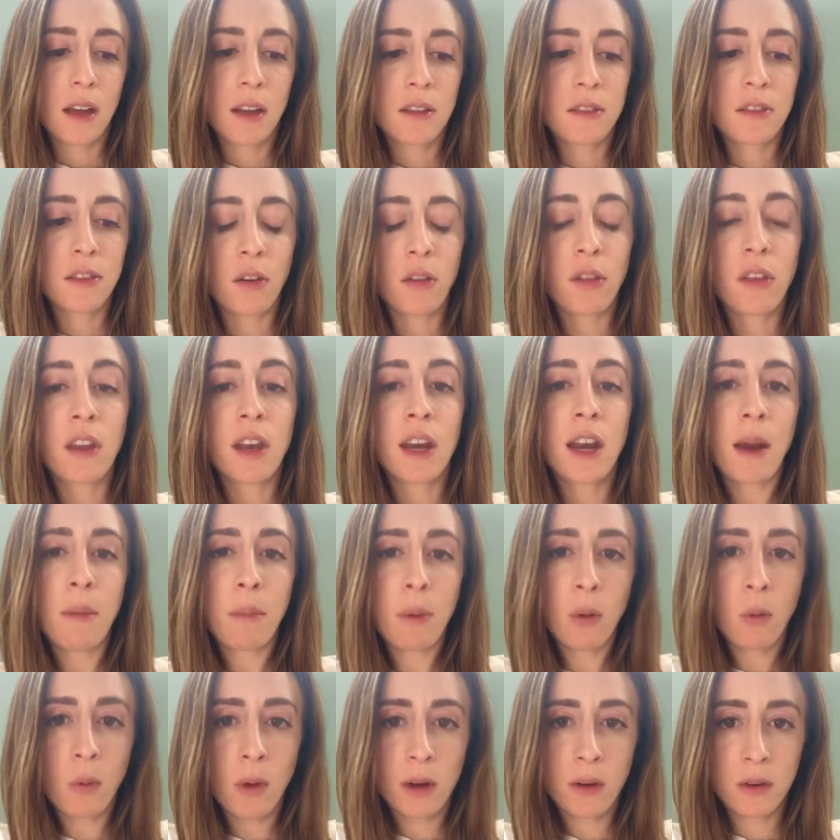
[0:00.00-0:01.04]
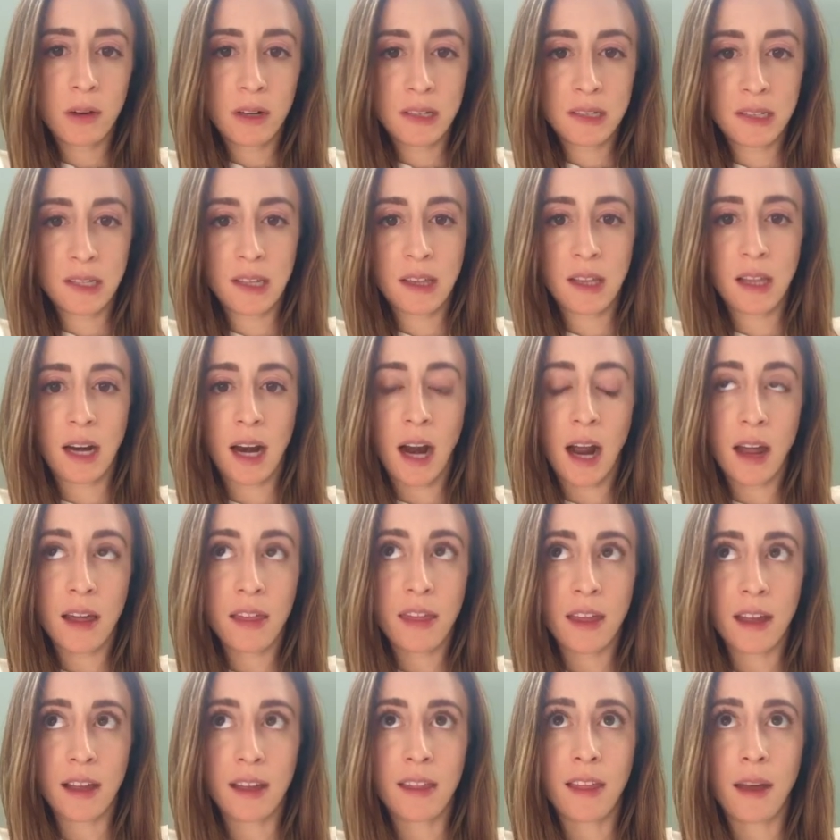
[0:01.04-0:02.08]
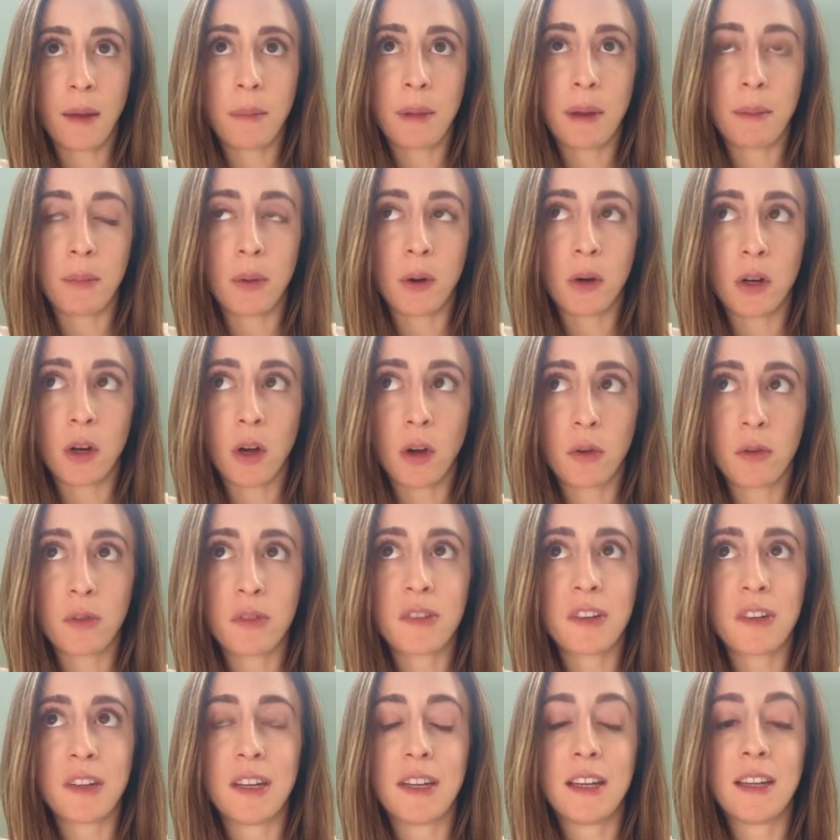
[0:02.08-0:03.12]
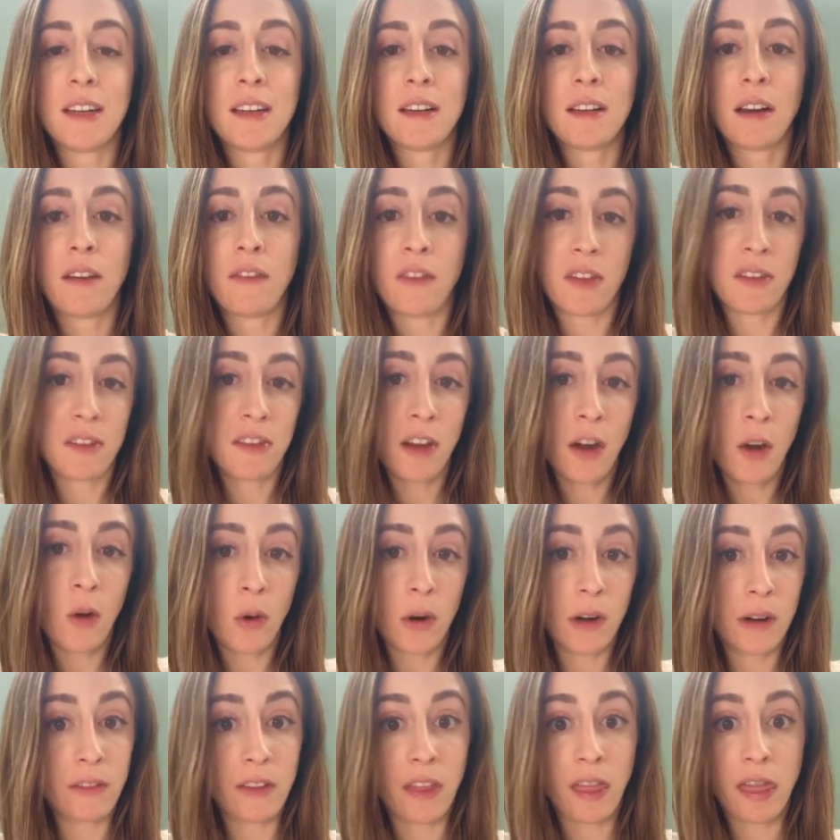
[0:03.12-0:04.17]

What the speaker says: So the number one reason that I think that people go see a physio or even